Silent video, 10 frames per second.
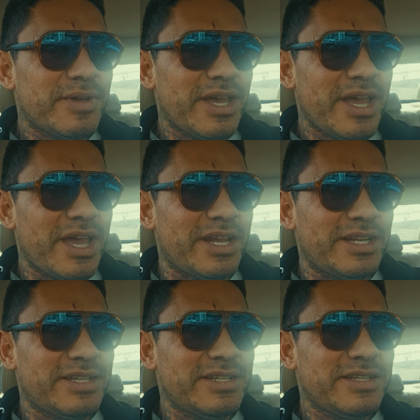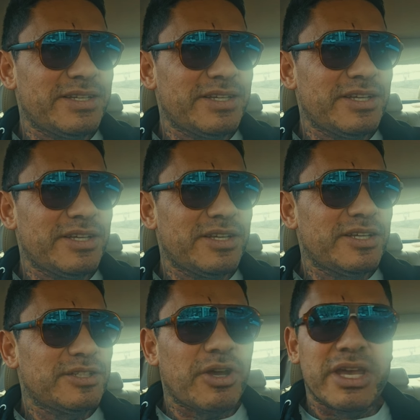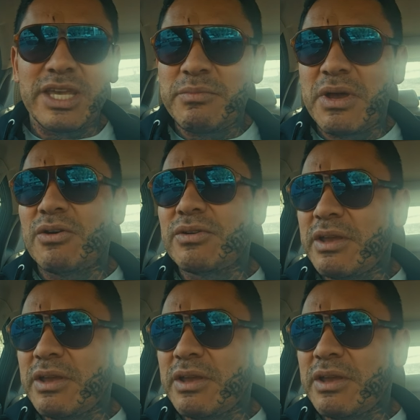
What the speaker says: And so I emailed,